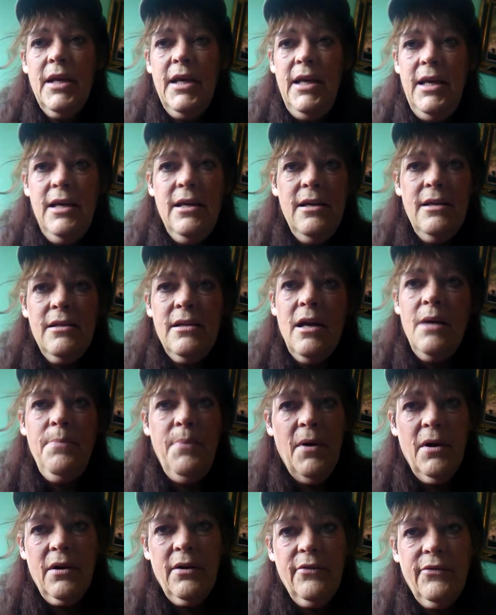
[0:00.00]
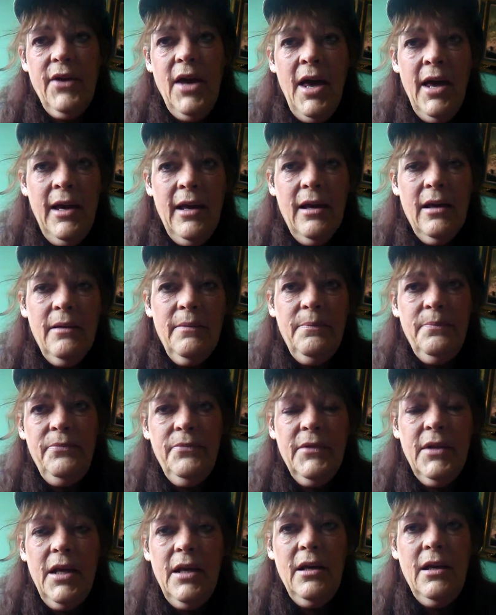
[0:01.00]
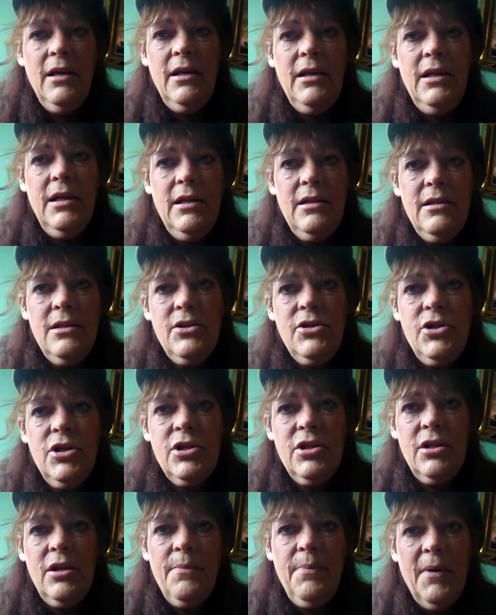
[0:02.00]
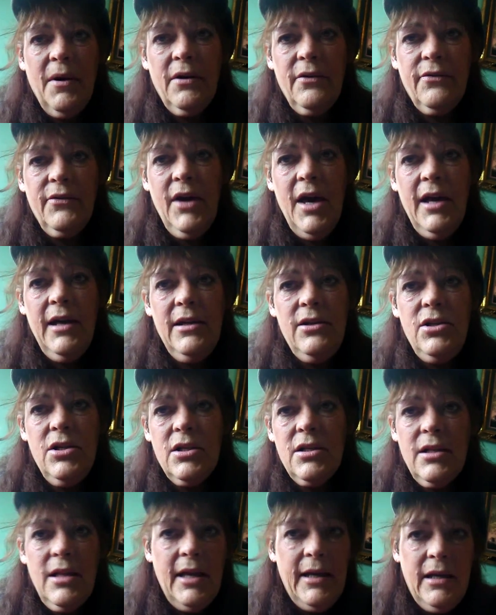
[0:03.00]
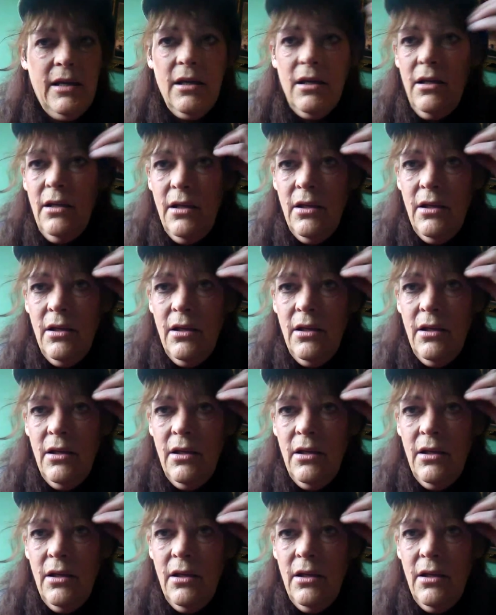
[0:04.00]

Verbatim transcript: is a part of Gaia, and it's just a part of Gaia, just like